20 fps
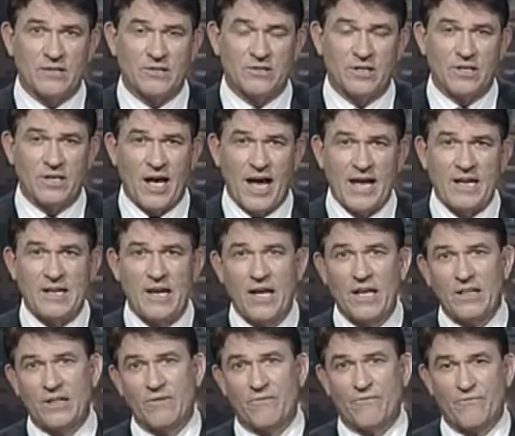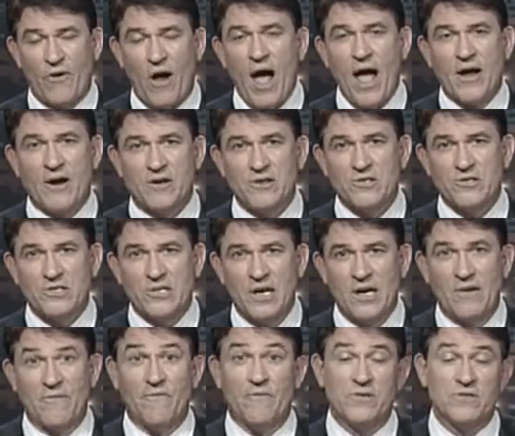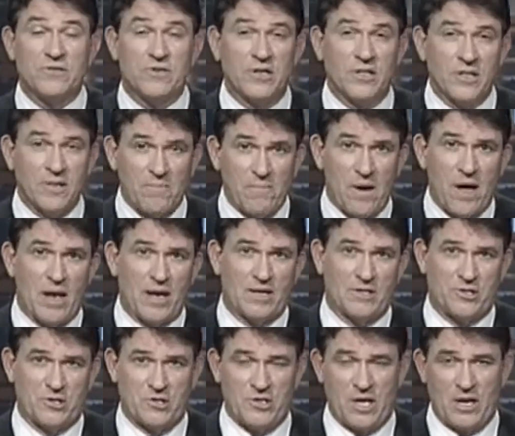and tonight the Friars visited the Mullins